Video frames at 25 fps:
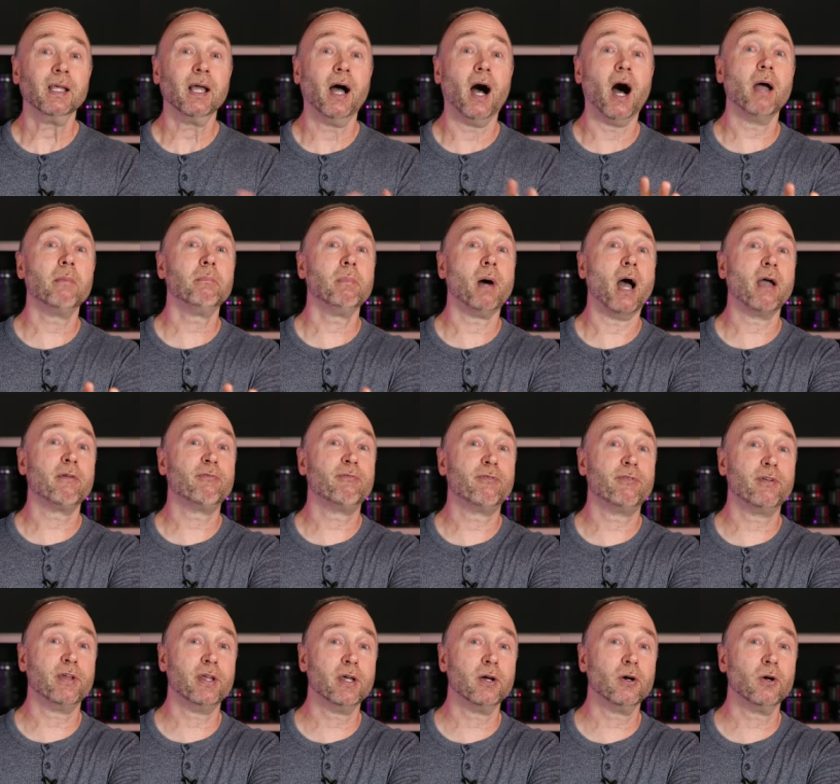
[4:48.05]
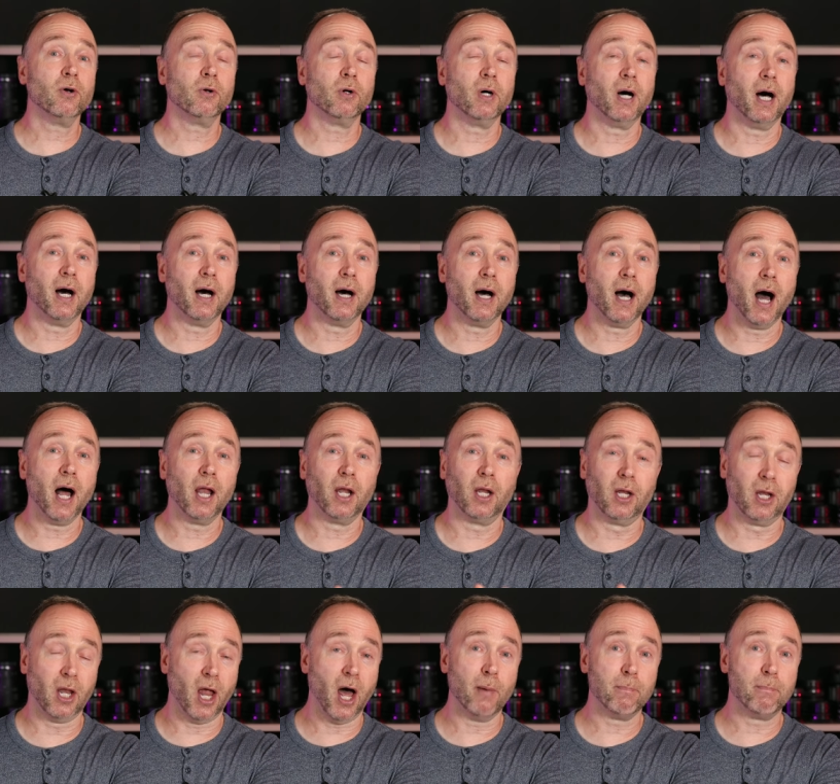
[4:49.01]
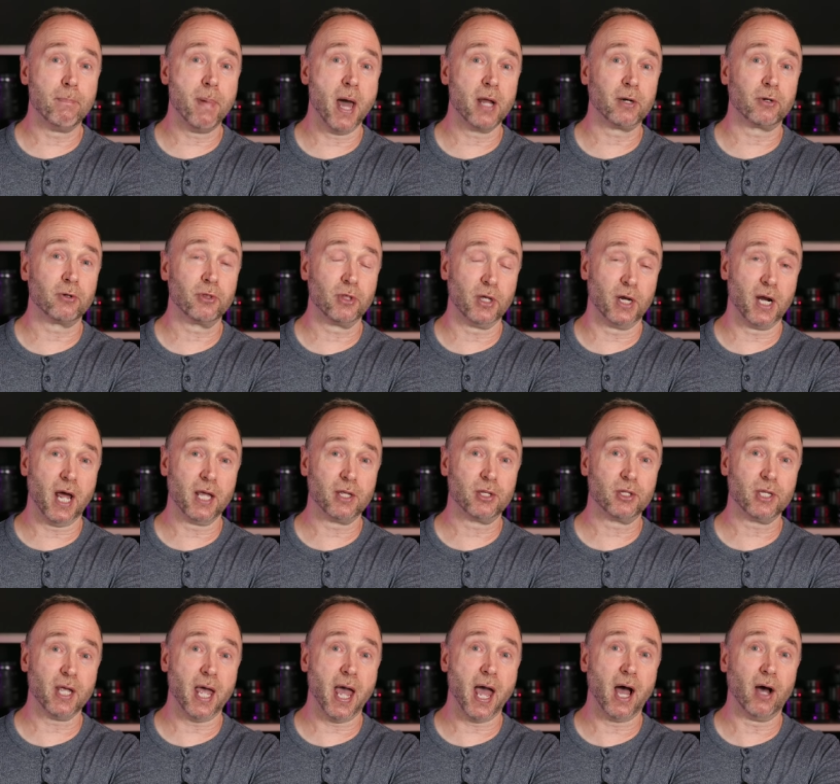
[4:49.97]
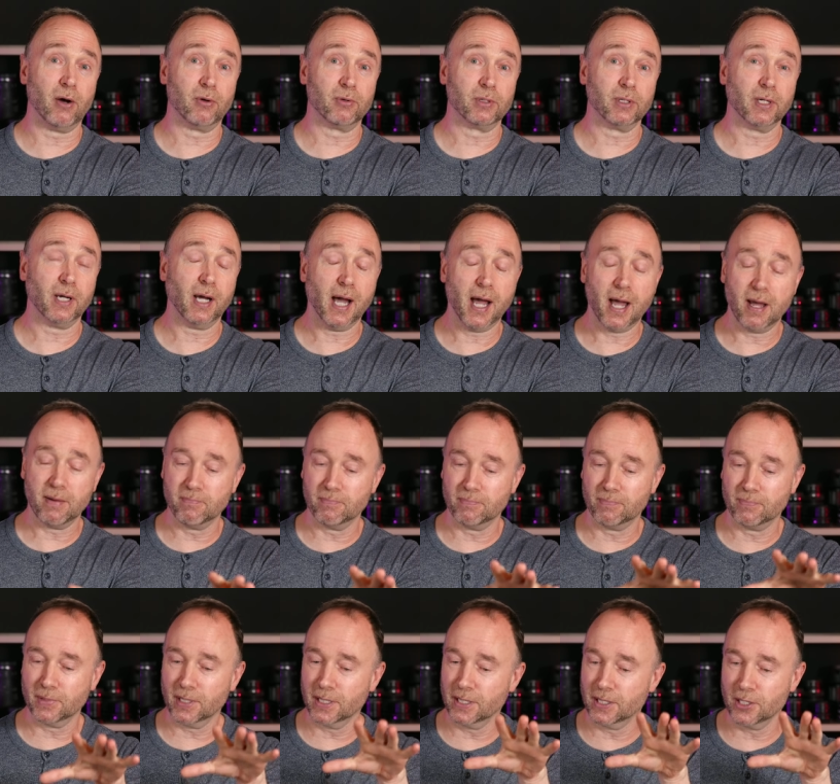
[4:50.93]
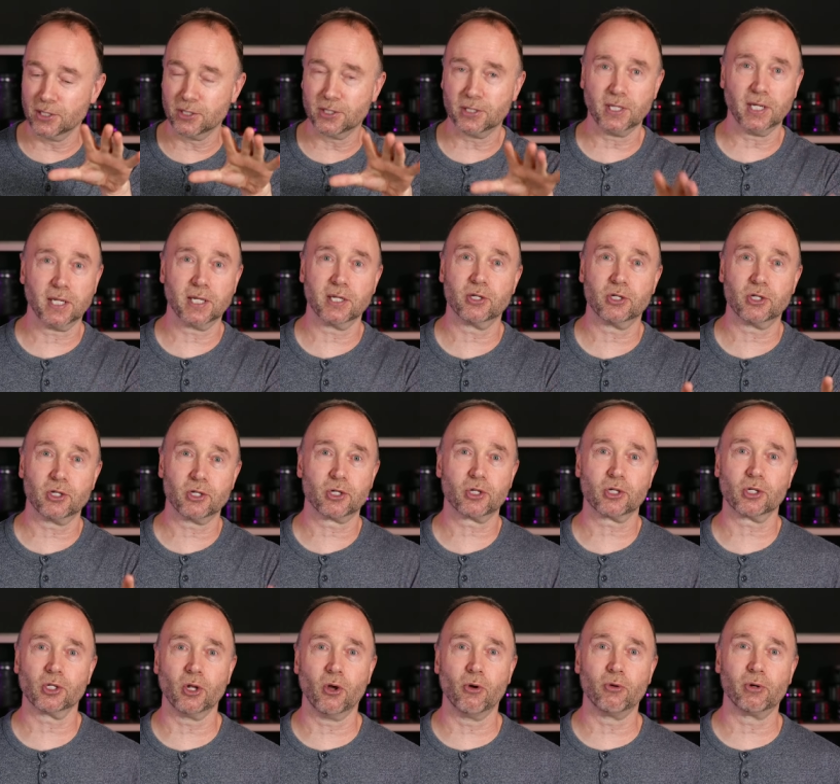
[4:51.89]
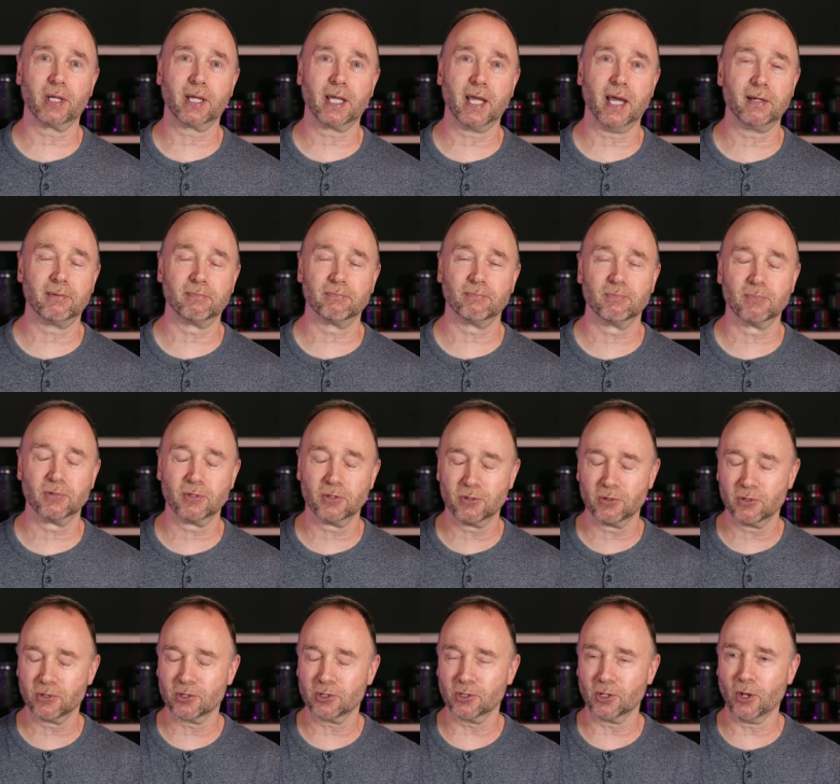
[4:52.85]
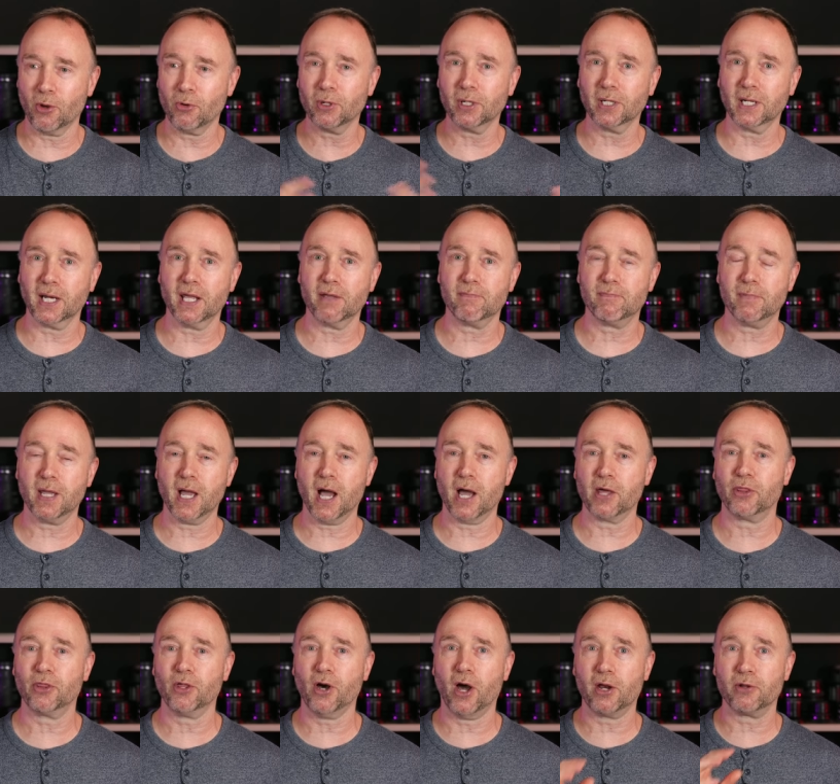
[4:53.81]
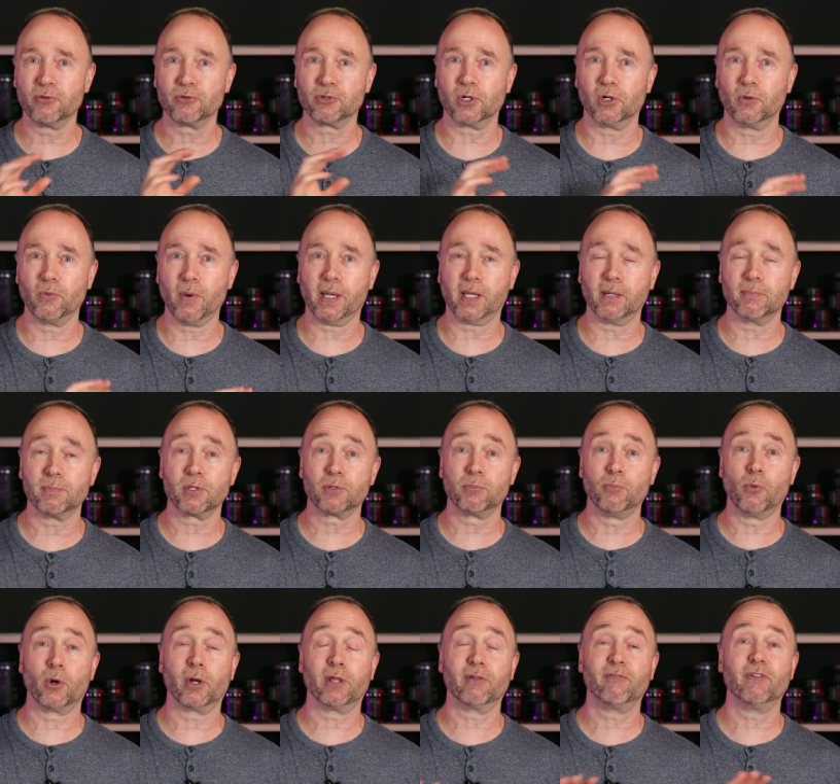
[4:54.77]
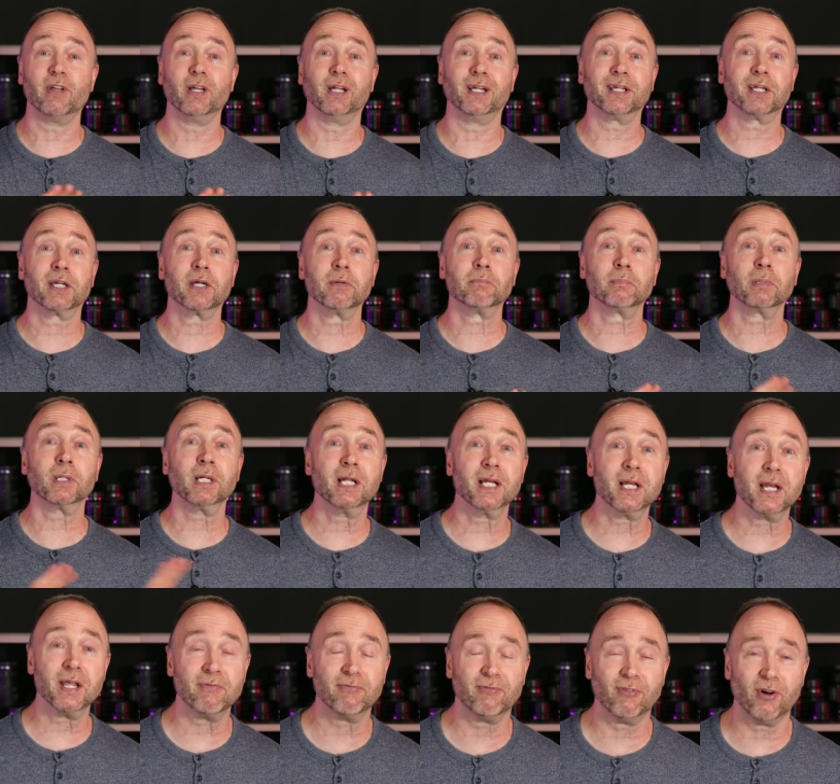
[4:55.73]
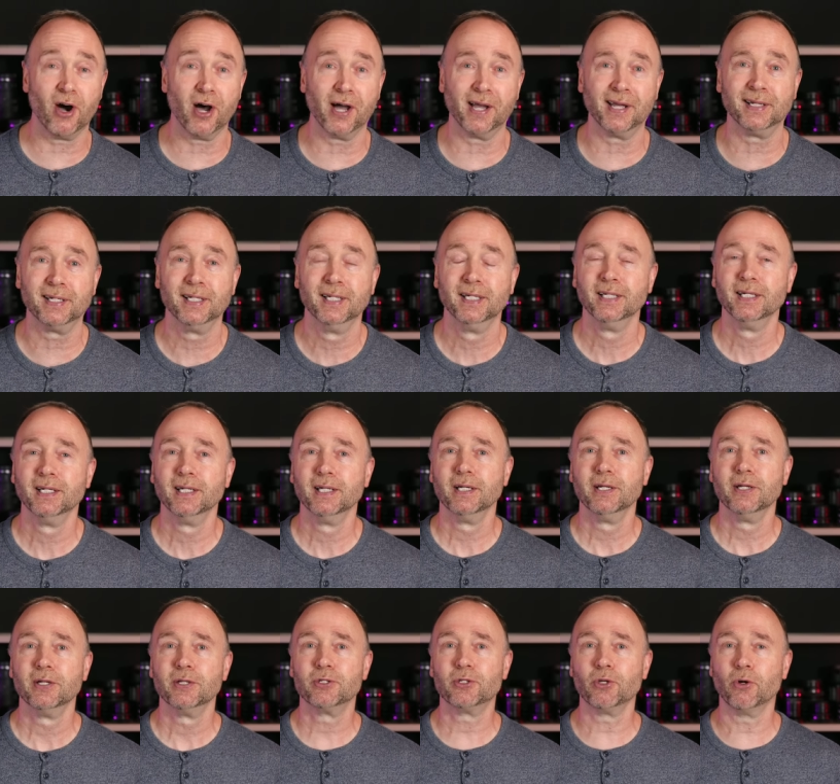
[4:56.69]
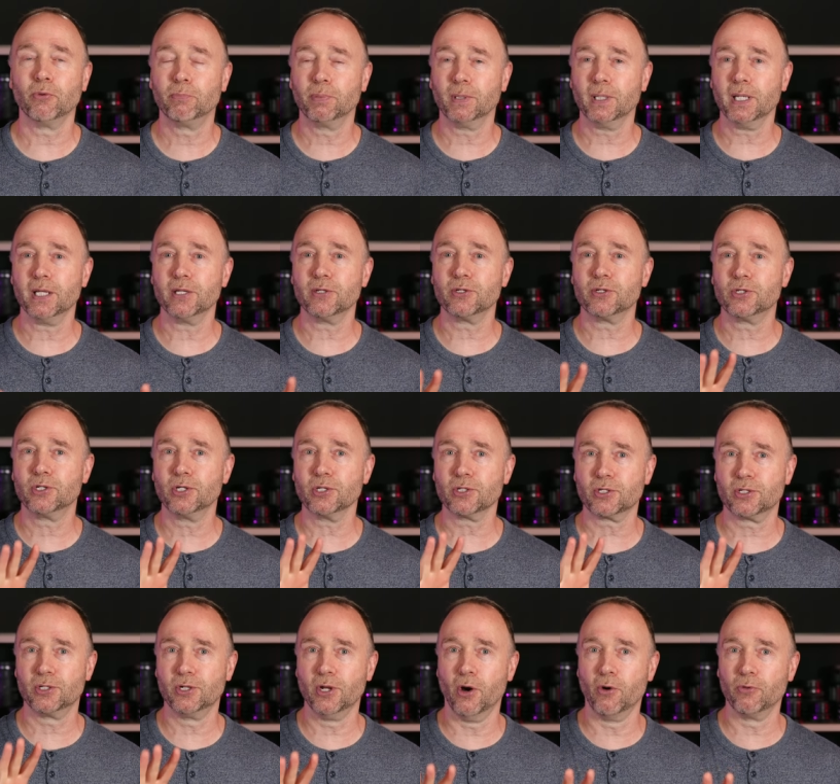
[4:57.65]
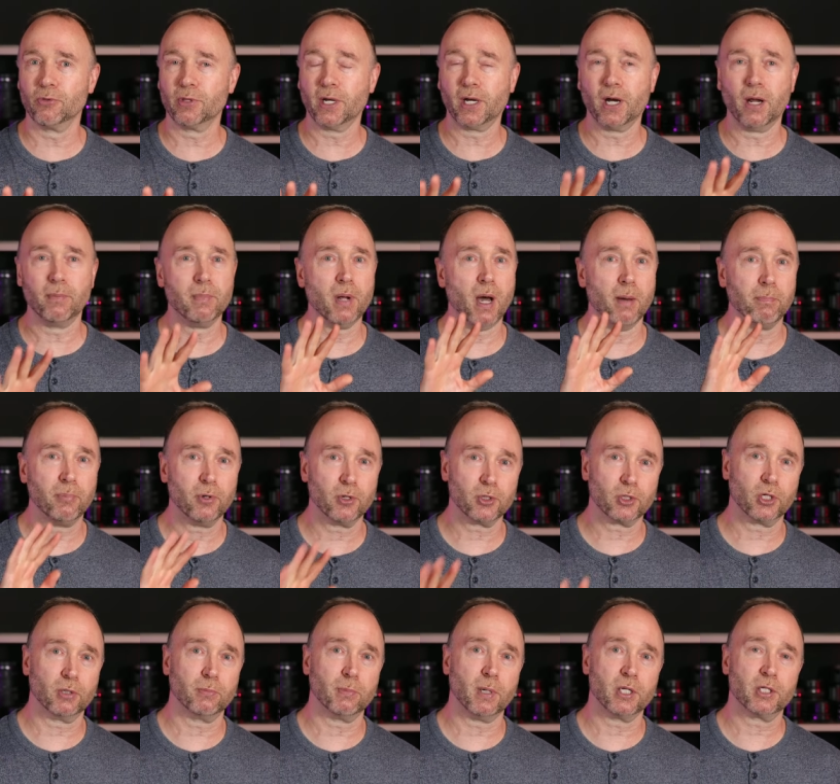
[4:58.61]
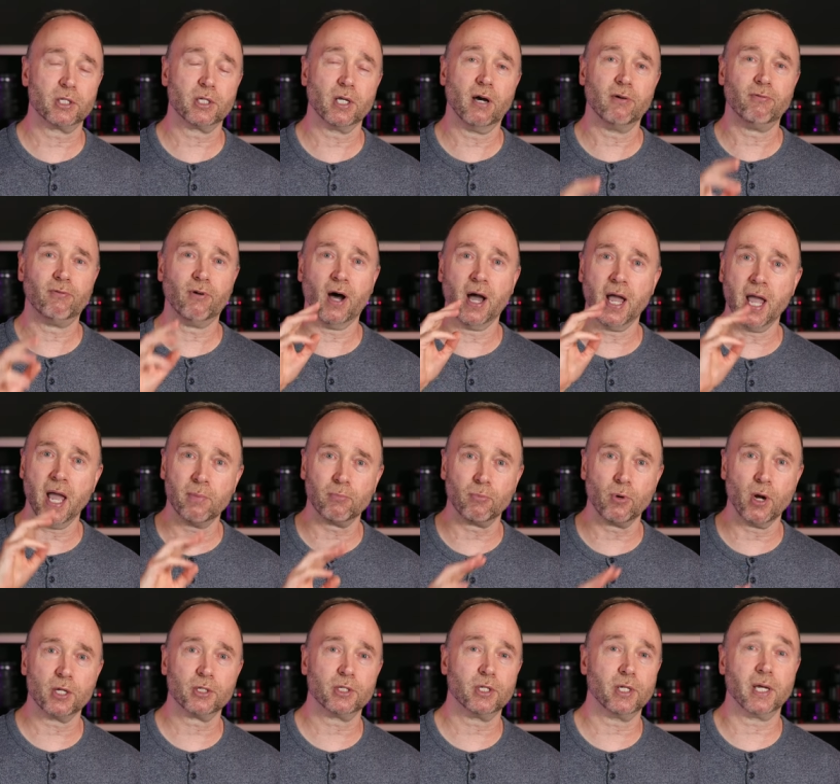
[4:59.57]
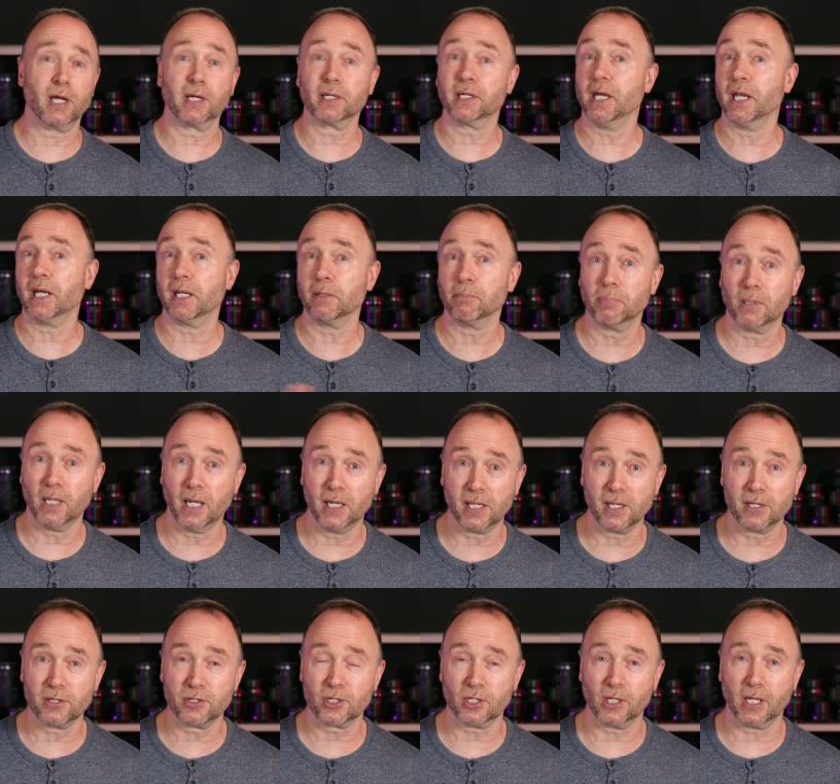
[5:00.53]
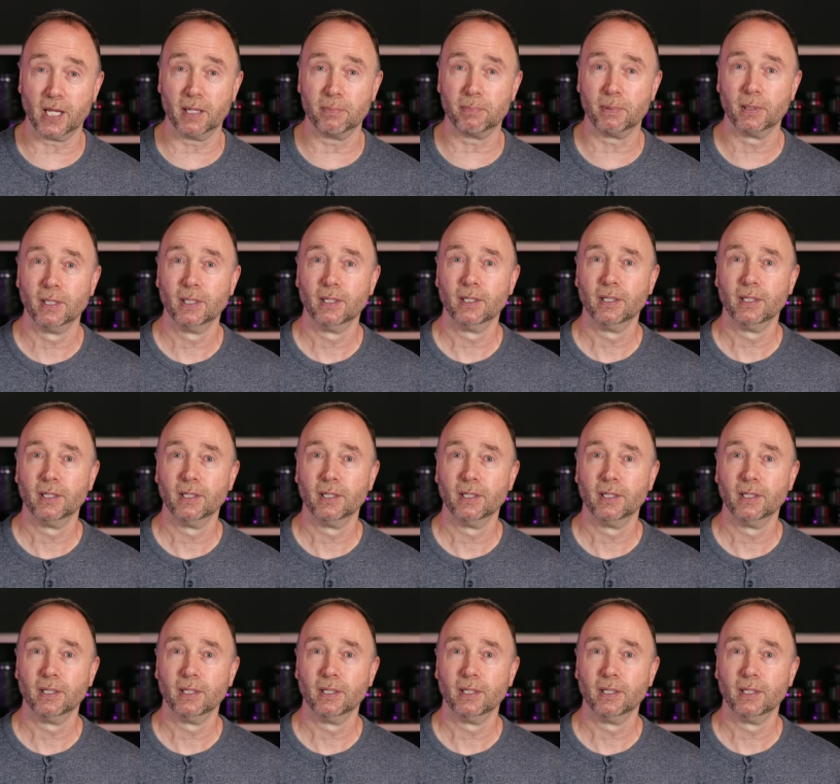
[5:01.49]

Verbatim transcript: I'm, I feel a lot better than I sound. I'm, this thing is just slow to get, slow to leave me. I thought I was going to wake up this morning feeling completely fine, So please just know that I'm not pushing myself. I am resting and getting plenty of sleep.